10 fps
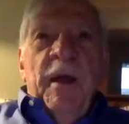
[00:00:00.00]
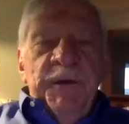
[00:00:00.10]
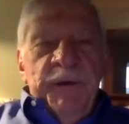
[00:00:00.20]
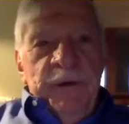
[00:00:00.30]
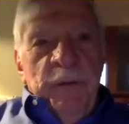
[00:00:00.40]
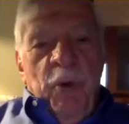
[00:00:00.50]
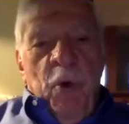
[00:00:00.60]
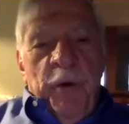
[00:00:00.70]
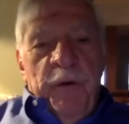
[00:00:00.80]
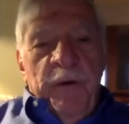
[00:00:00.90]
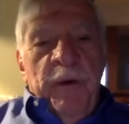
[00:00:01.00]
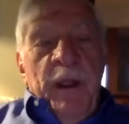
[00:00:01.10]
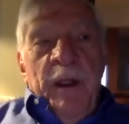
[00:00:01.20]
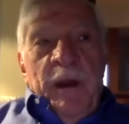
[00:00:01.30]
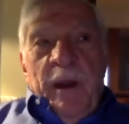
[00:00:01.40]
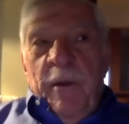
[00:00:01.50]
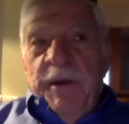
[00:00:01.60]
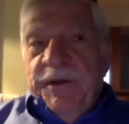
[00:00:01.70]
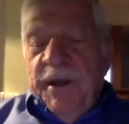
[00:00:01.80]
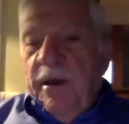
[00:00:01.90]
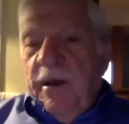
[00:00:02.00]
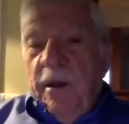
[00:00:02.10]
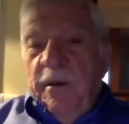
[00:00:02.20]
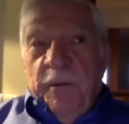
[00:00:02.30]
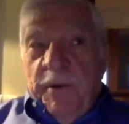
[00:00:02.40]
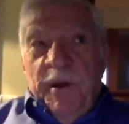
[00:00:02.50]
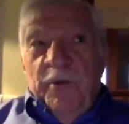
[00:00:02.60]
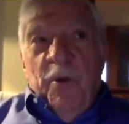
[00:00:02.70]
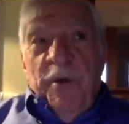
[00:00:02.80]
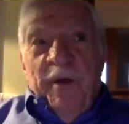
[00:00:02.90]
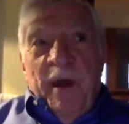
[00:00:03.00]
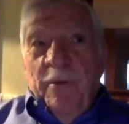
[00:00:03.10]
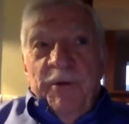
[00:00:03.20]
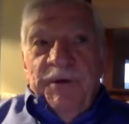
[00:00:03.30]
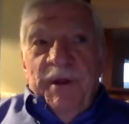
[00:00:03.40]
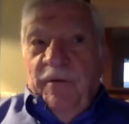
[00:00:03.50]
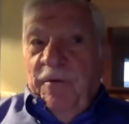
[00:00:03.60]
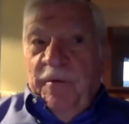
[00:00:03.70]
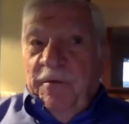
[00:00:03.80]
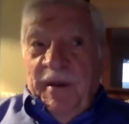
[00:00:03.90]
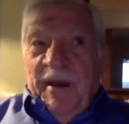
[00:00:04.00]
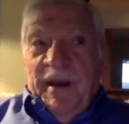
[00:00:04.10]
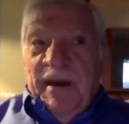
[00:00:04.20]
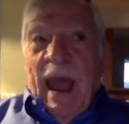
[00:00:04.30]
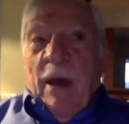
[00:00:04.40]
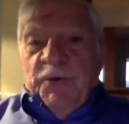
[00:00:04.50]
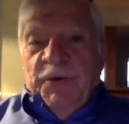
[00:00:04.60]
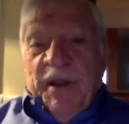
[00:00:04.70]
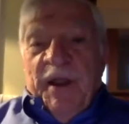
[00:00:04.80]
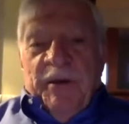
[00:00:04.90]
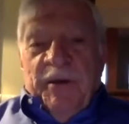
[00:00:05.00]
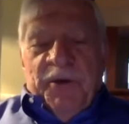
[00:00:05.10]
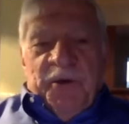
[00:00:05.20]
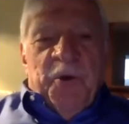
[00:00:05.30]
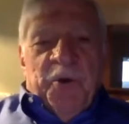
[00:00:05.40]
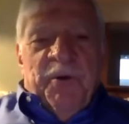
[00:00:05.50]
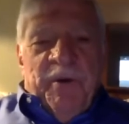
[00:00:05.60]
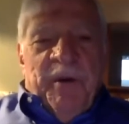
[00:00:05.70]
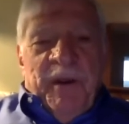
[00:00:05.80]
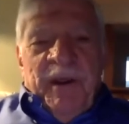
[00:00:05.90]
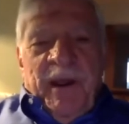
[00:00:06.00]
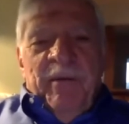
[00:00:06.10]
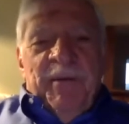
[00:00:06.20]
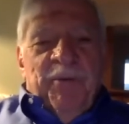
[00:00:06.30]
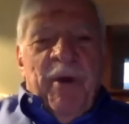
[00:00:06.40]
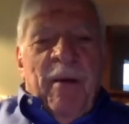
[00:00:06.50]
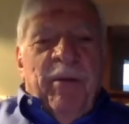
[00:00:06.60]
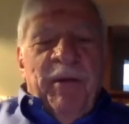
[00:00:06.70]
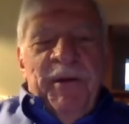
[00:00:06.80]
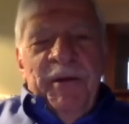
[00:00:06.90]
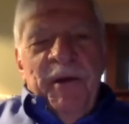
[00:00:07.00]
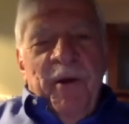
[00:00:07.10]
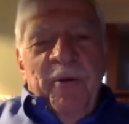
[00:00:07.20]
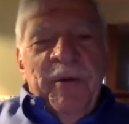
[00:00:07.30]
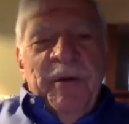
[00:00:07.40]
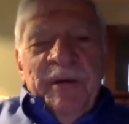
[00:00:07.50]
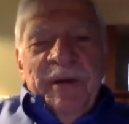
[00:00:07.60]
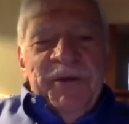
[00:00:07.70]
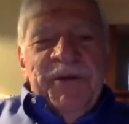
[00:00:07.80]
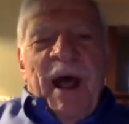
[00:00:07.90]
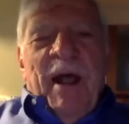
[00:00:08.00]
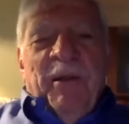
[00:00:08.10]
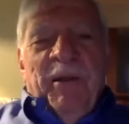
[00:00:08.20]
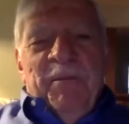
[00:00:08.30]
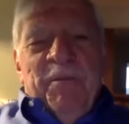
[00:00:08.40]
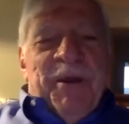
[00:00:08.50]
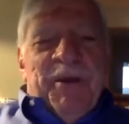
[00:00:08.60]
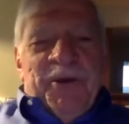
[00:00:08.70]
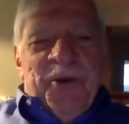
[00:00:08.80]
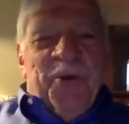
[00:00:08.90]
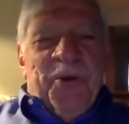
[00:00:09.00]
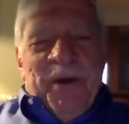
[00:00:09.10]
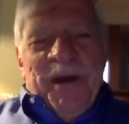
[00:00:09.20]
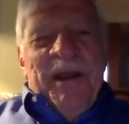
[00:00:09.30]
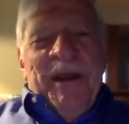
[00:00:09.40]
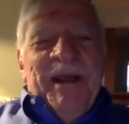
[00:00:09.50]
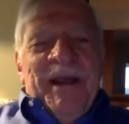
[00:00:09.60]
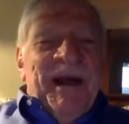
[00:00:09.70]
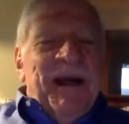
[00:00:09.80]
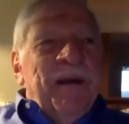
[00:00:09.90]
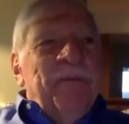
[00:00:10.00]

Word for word: is important. And I must say, uh, to begin with, I was never an outstanding student. I was probably, you know, a solid B student. Um,